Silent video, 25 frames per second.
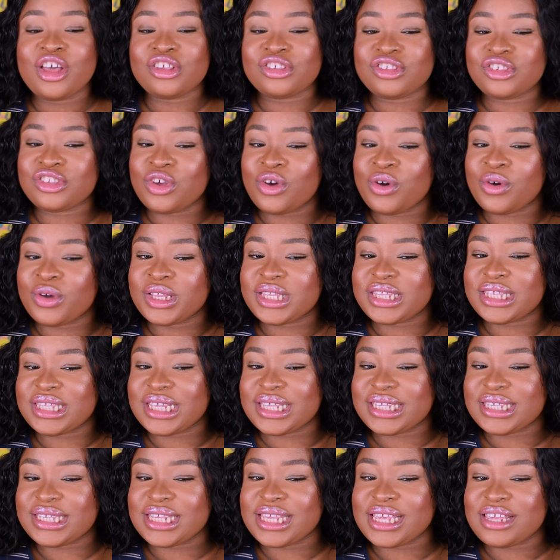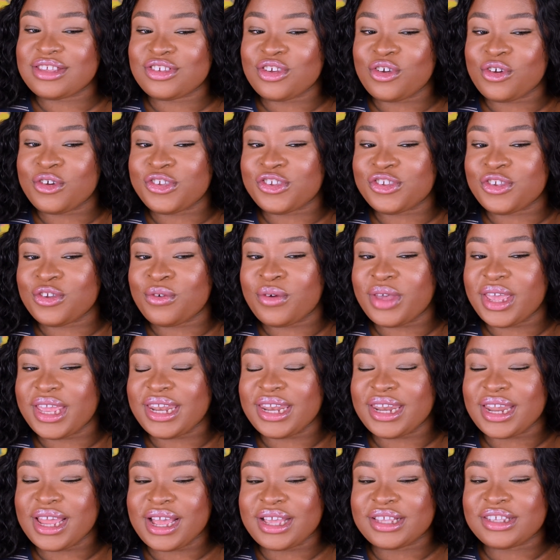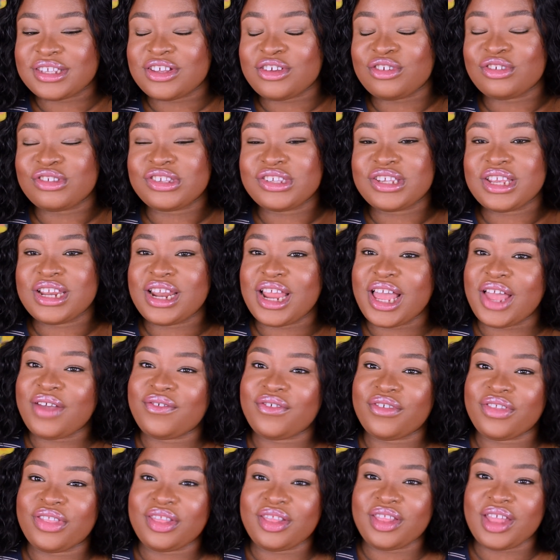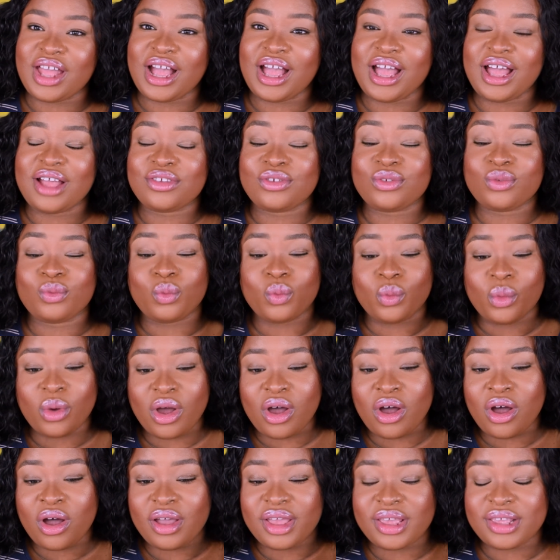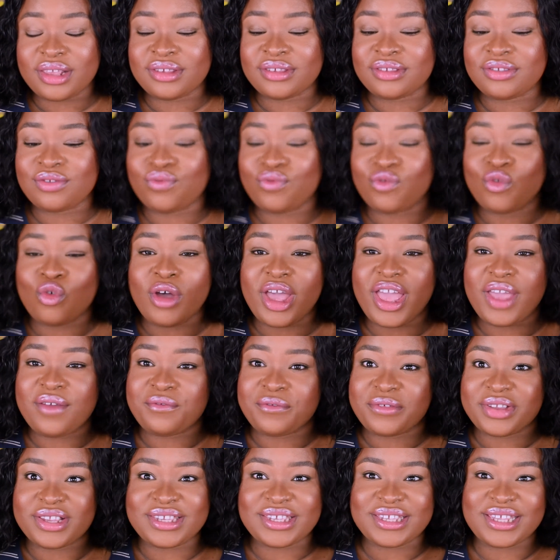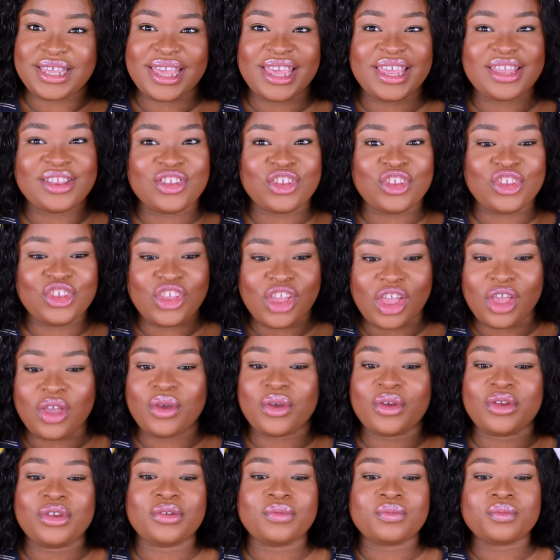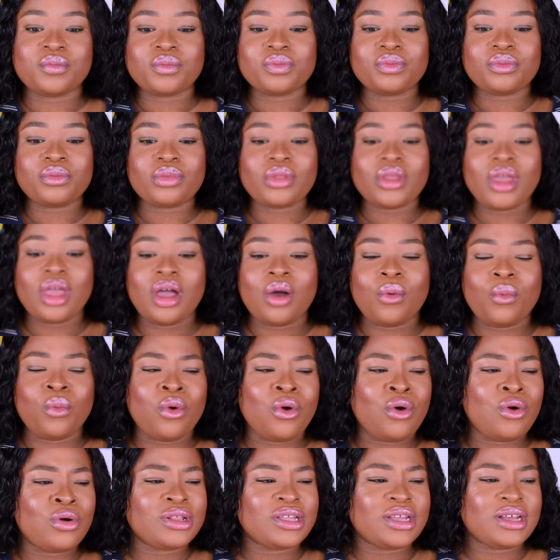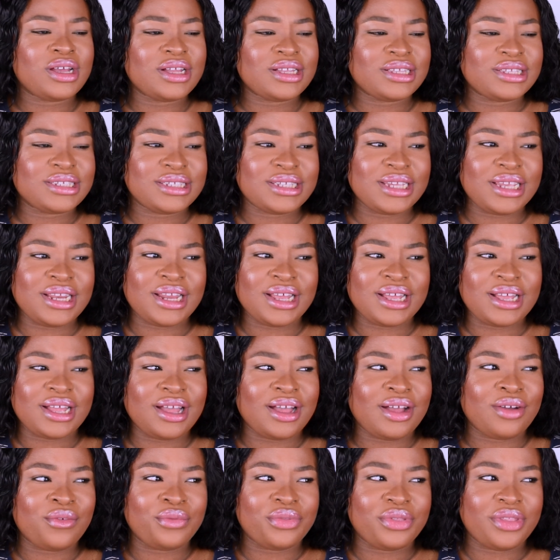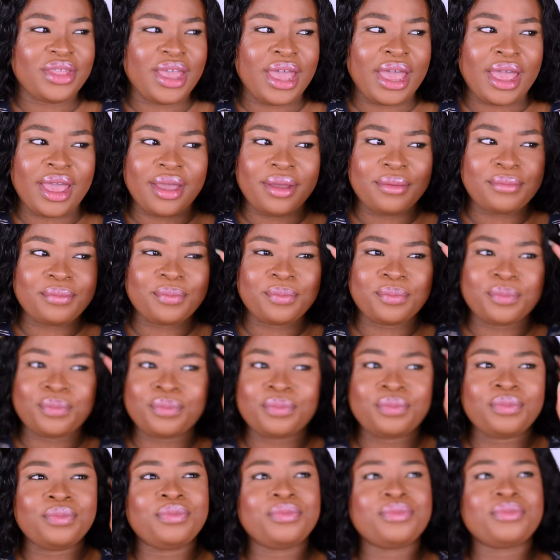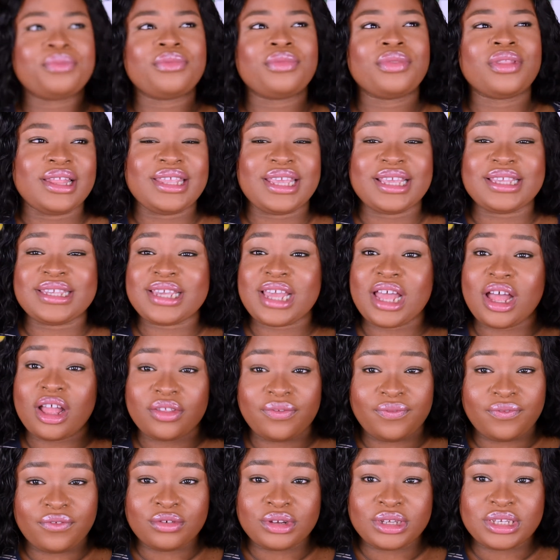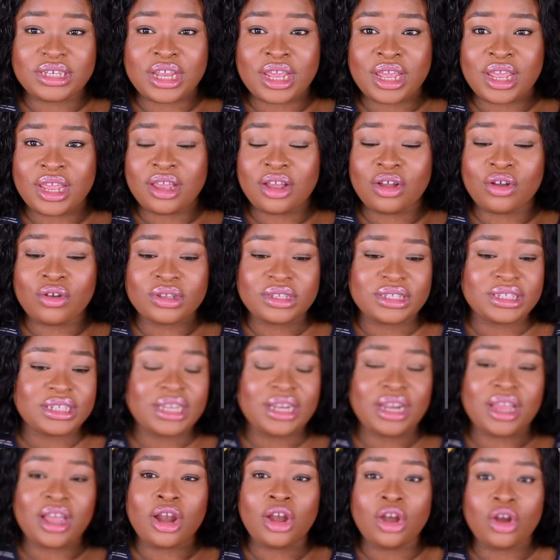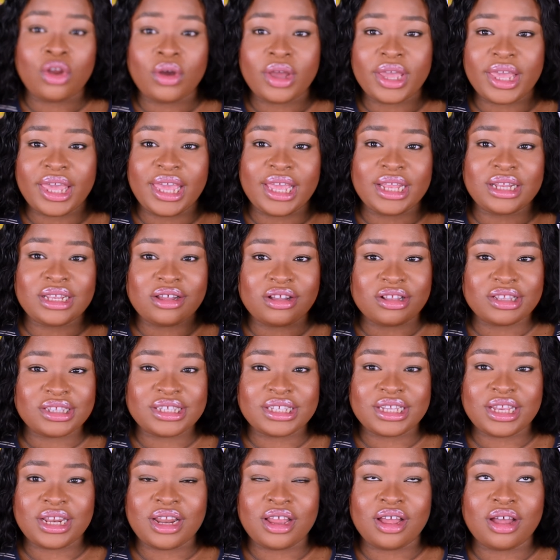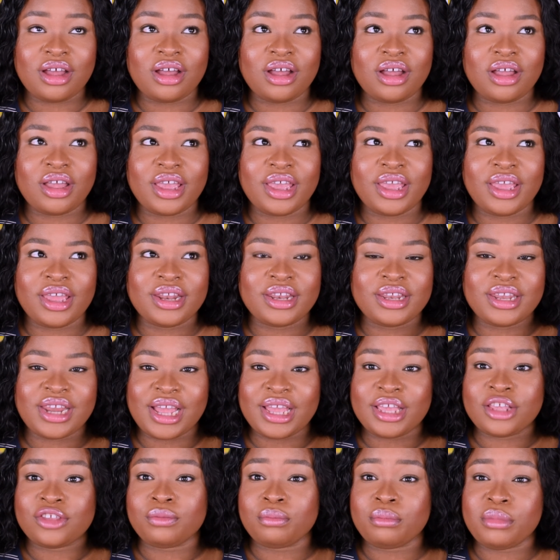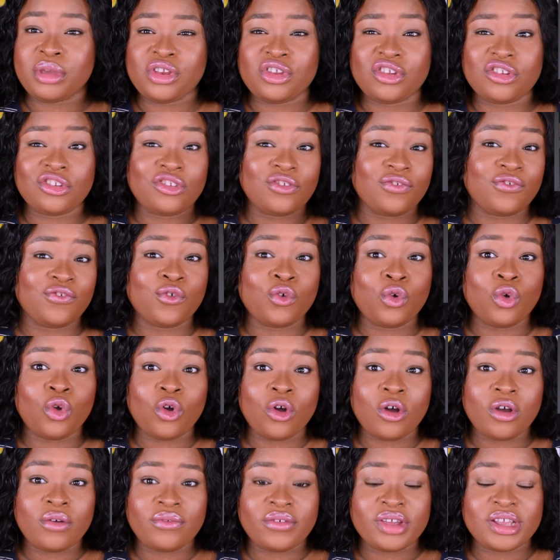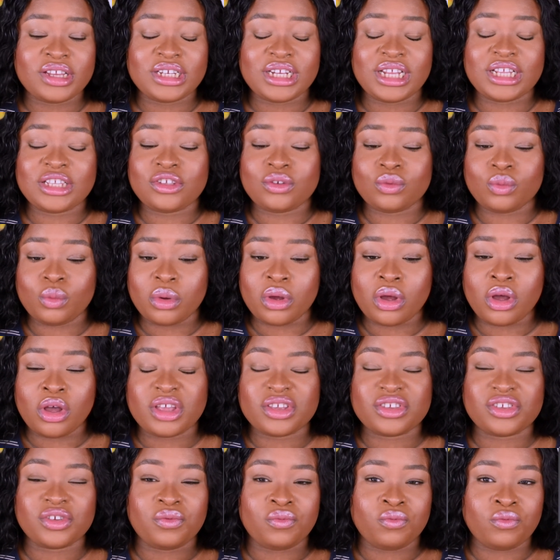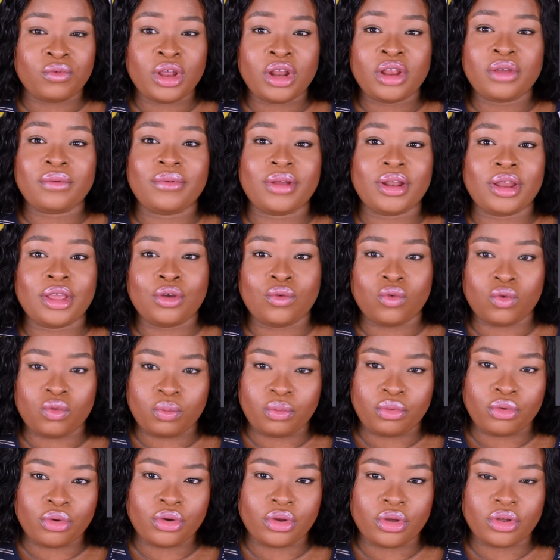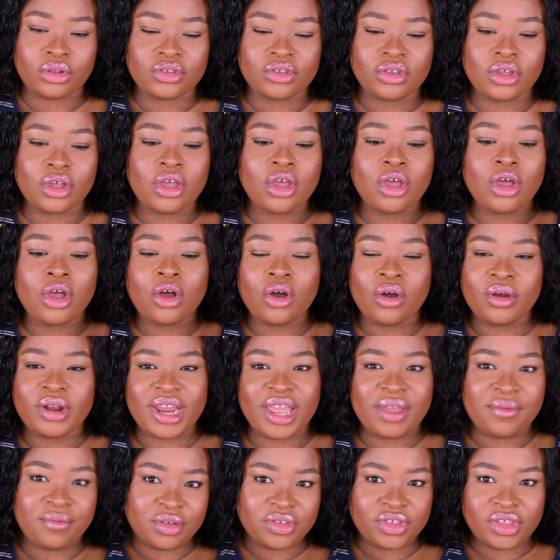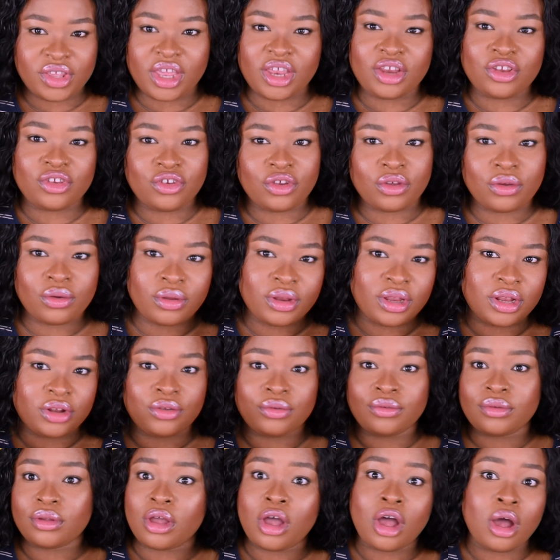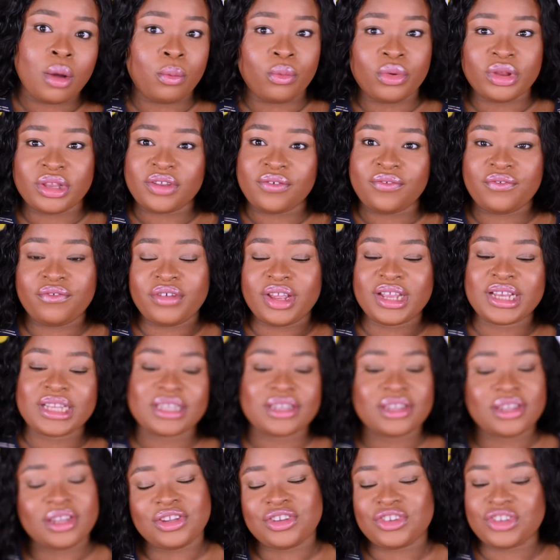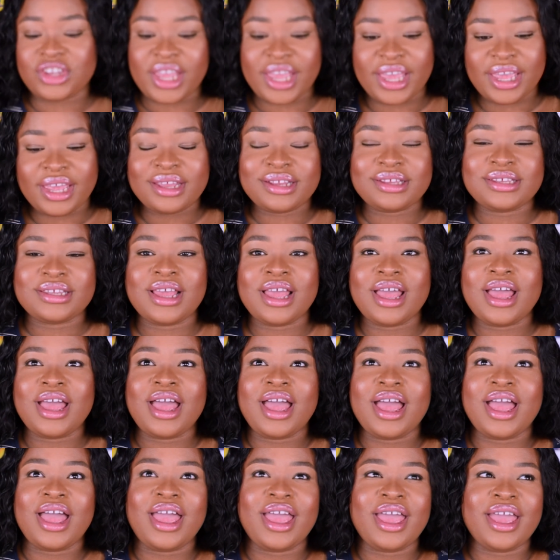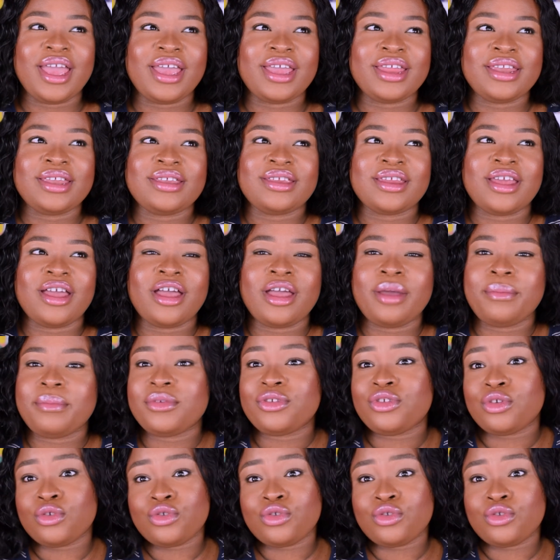So this is also a nice concealer for that as well. It's for every skin tone. What other concealer are there? It's Kat Von D concealer, Lockheed concealer, and that is medium to full coverage as well. It's a really, really good product on every skin tone. They do come with different shades, and it's